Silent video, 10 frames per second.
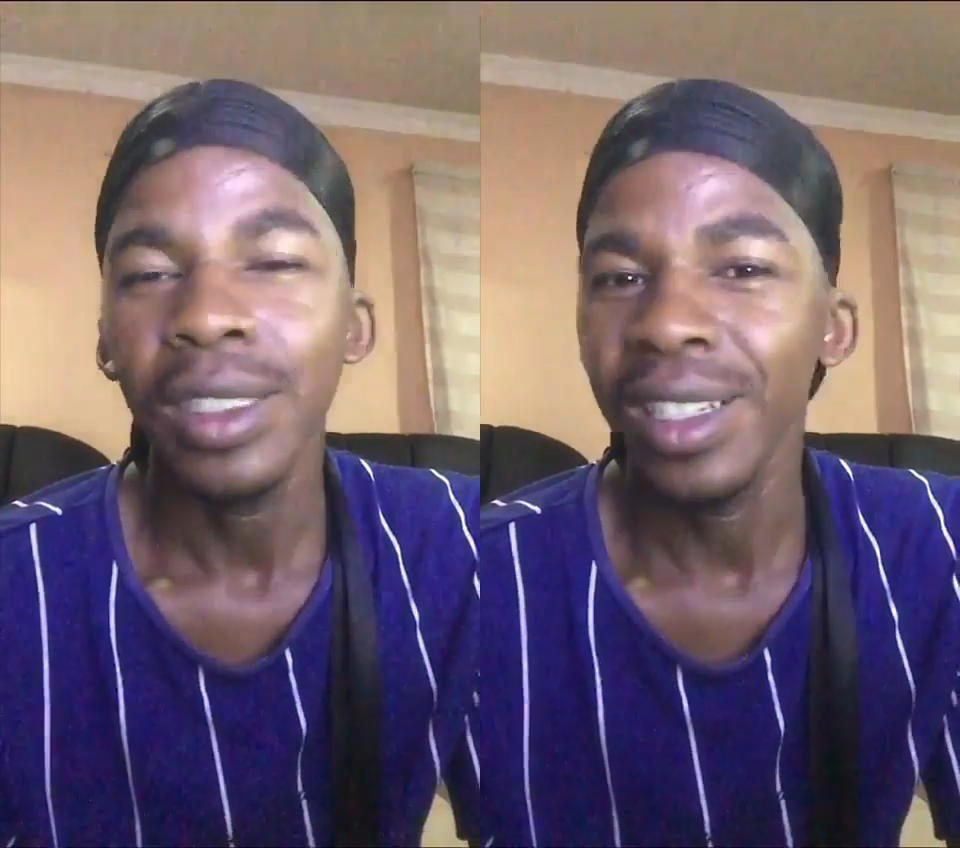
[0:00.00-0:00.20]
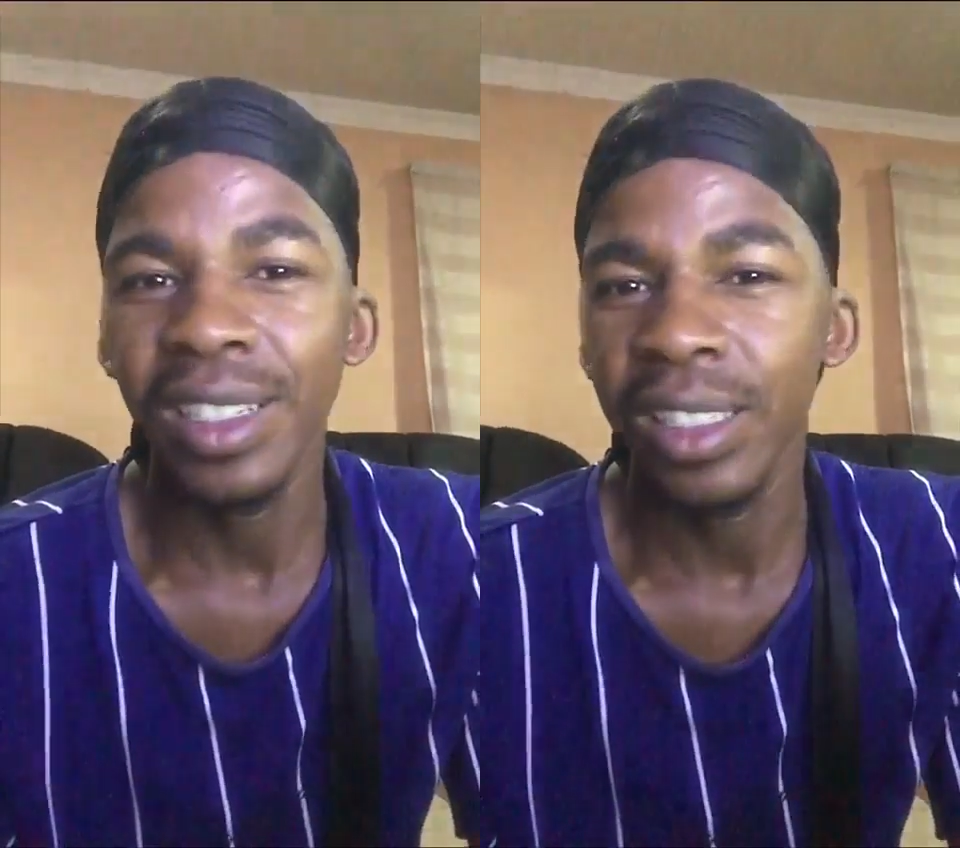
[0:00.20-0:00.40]

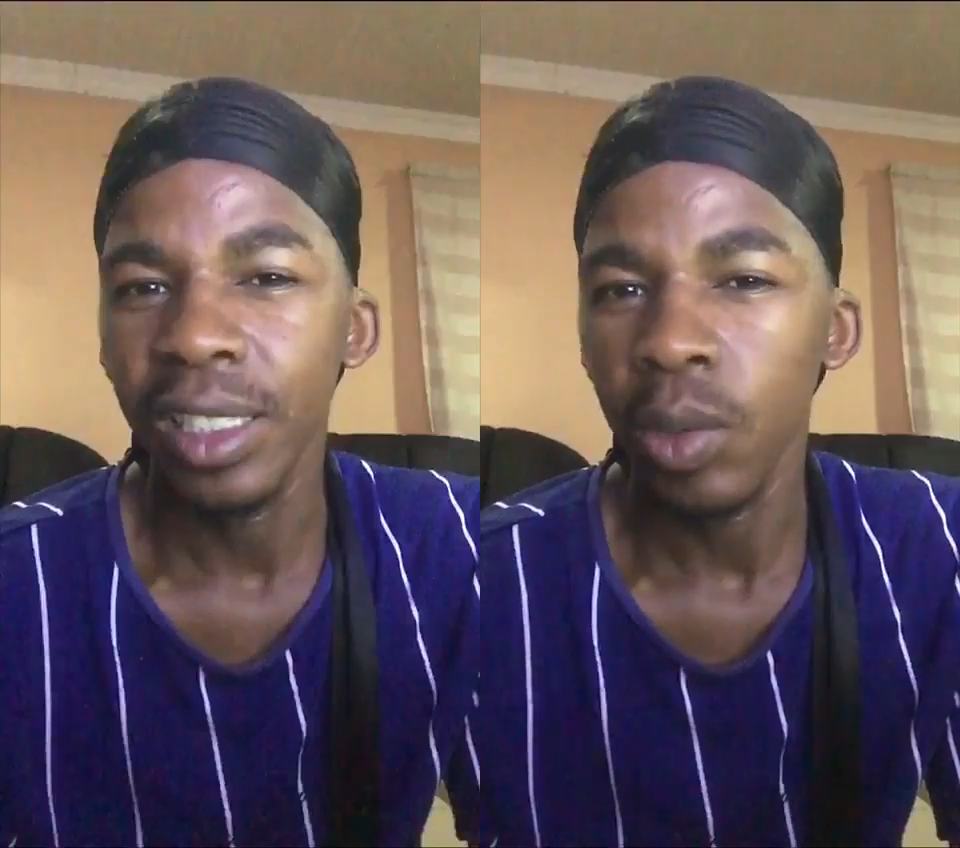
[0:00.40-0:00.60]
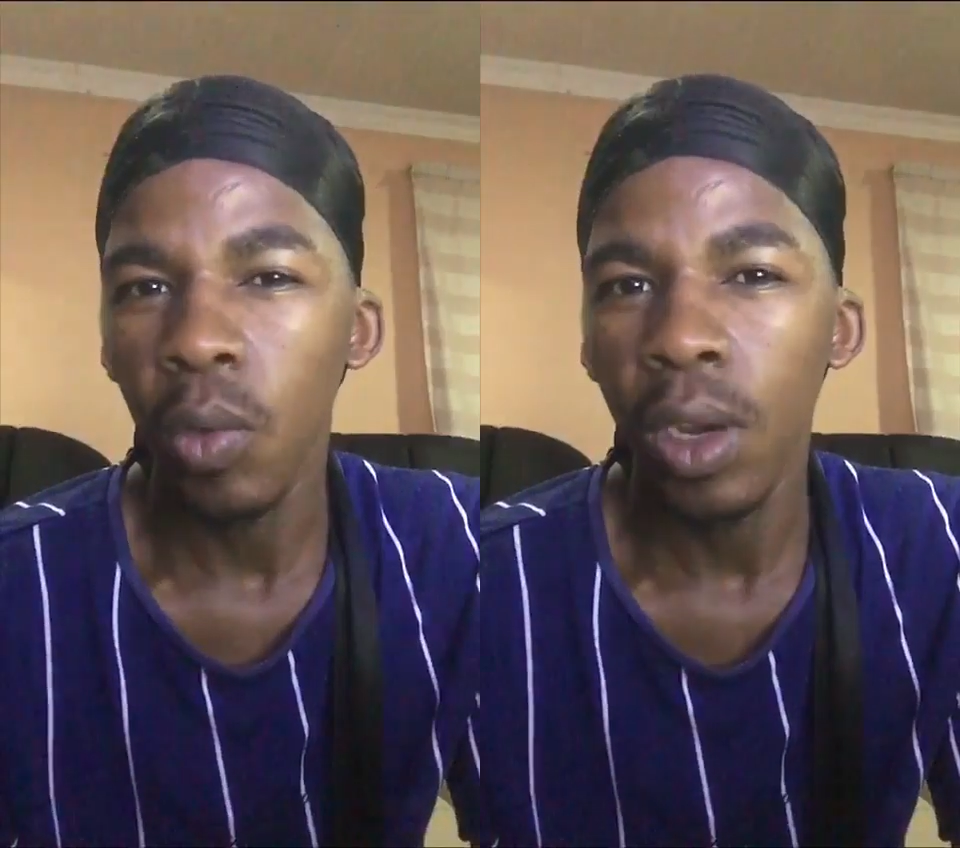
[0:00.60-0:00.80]
they
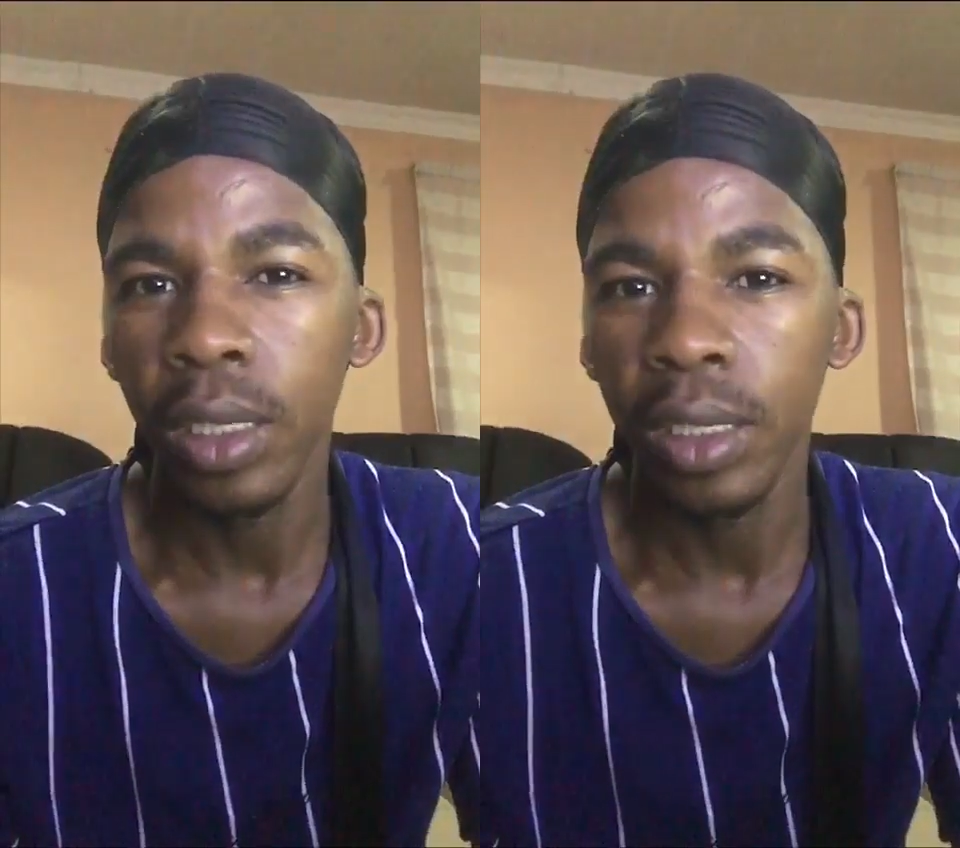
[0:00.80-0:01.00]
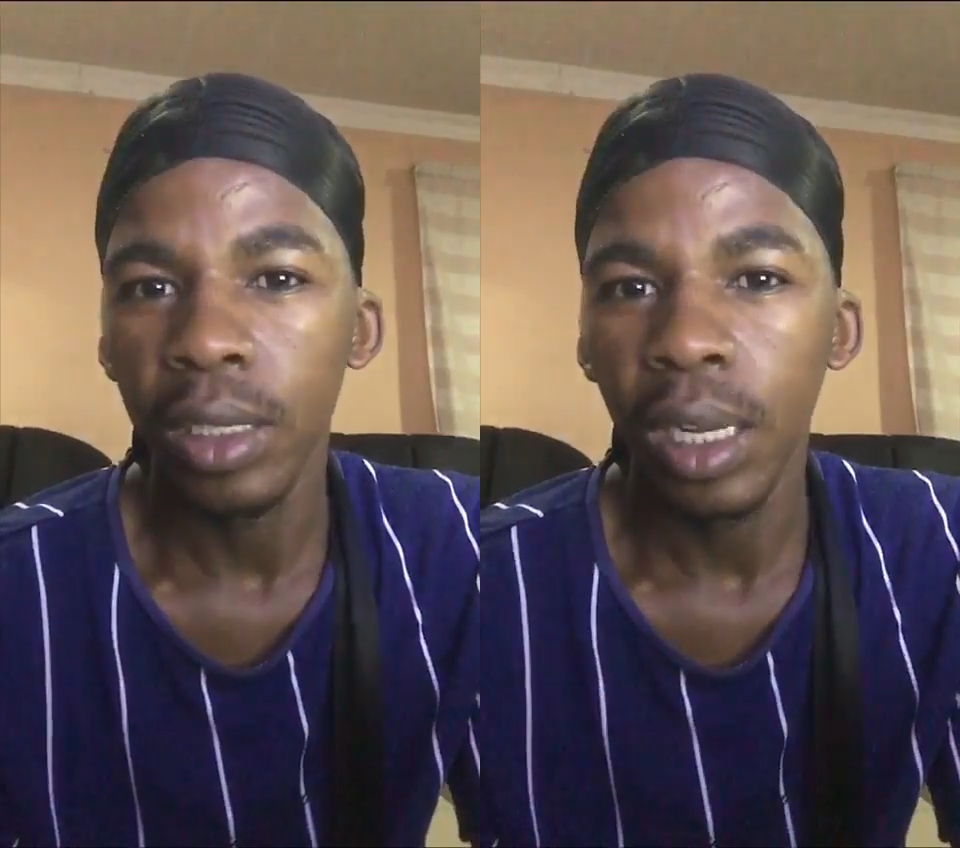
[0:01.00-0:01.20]
didn't
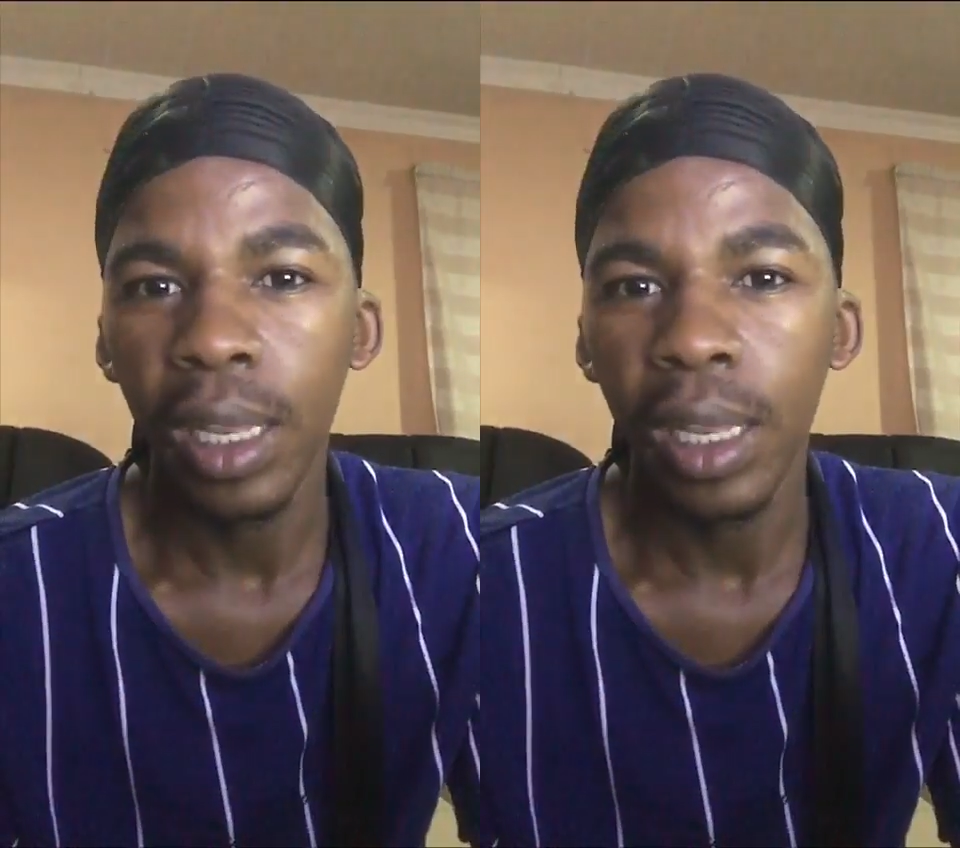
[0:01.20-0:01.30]
require